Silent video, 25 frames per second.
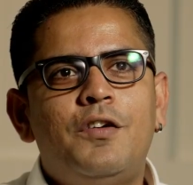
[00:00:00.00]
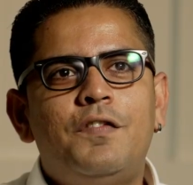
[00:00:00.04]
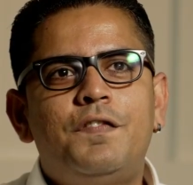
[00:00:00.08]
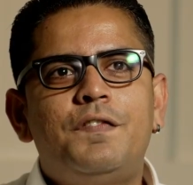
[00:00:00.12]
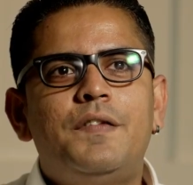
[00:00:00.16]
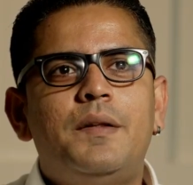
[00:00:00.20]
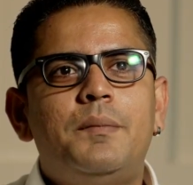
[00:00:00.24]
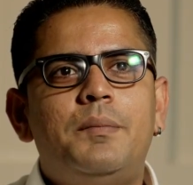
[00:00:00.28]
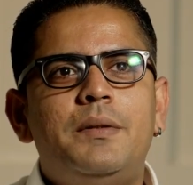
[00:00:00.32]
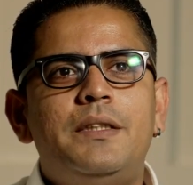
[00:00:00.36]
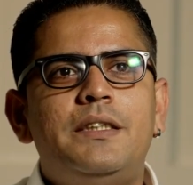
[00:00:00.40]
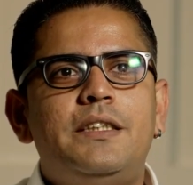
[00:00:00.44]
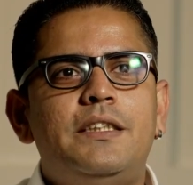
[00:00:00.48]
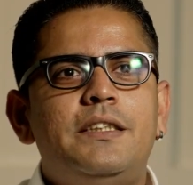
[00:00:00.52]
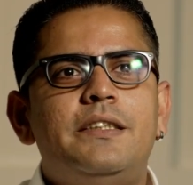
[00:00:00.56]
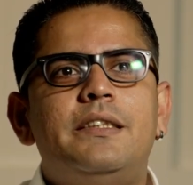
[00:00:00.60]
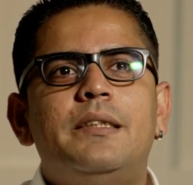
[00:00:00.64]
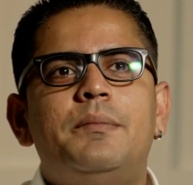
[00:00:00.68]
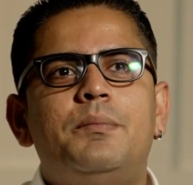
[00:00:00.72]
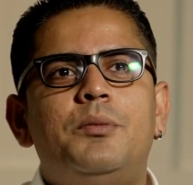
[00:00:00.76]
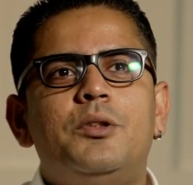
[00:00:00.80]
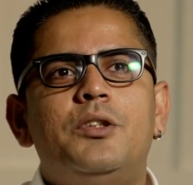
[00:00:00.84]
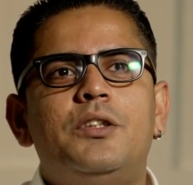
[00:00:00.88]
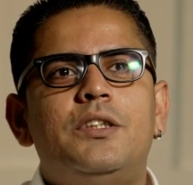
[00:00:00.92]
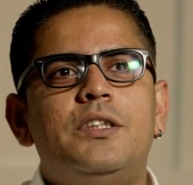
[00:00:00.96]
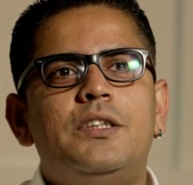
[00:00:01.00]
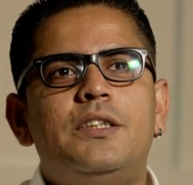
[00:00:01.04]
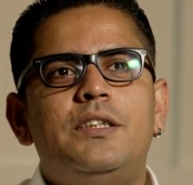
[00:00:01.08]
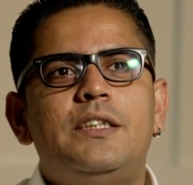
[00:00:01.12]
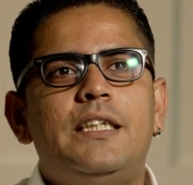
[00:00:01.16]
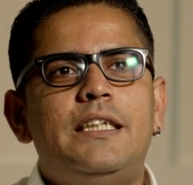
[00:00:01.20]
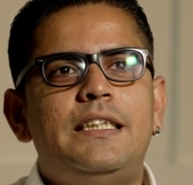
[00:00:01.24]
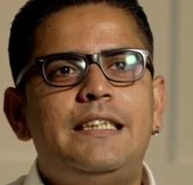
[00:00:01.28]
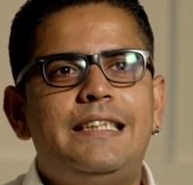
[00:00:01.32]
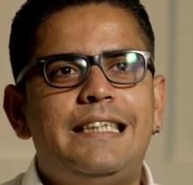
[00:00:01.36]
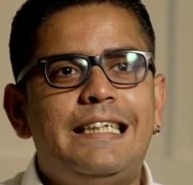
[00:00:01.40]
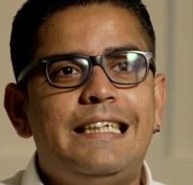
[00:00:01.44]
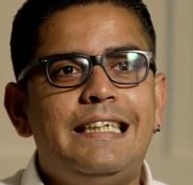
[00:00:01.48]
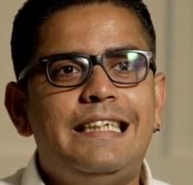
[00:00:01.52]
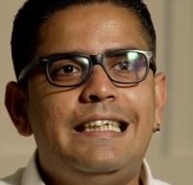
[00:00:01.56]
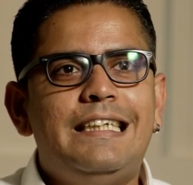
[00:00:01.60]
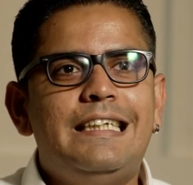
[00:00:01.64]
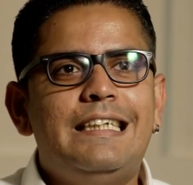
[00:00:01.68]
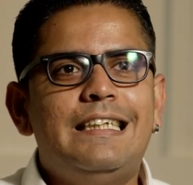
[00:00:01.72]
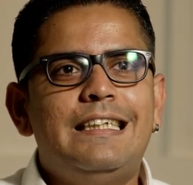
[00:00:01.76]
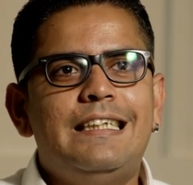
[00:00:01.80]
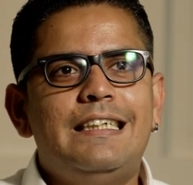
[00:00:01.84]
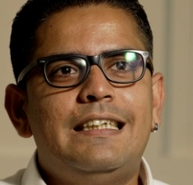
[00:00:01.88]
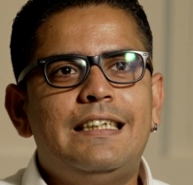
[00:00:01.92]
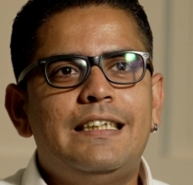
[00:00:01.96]
of the Bersih supporters actually
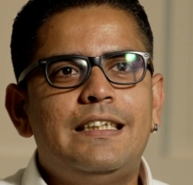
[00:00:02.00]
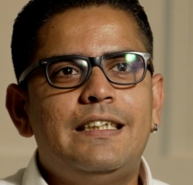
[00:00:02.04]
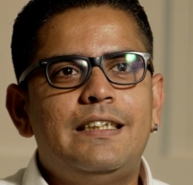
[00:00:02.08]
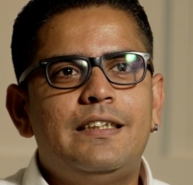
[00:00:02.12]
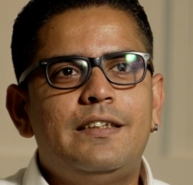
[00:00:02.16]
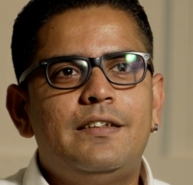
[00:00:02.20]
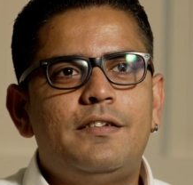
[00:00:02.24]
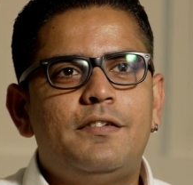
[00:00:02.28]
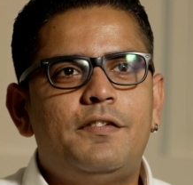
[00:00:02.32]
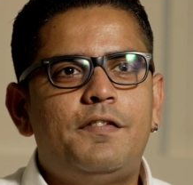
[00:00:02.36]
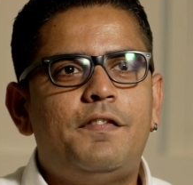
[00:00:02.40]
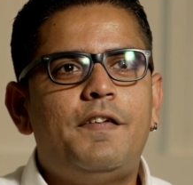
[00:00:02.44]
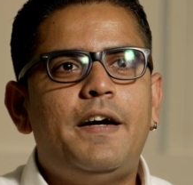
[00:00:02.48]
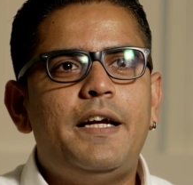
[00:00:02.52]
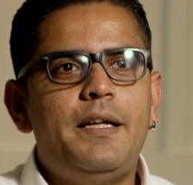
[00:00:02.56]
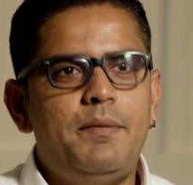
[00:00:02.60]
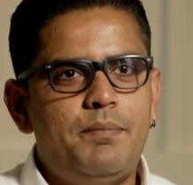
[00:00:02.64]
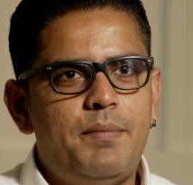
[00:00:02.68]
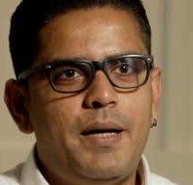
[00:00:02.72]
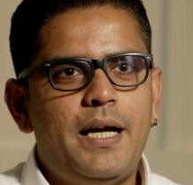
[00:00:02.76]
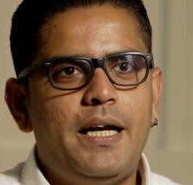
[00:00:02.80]
fight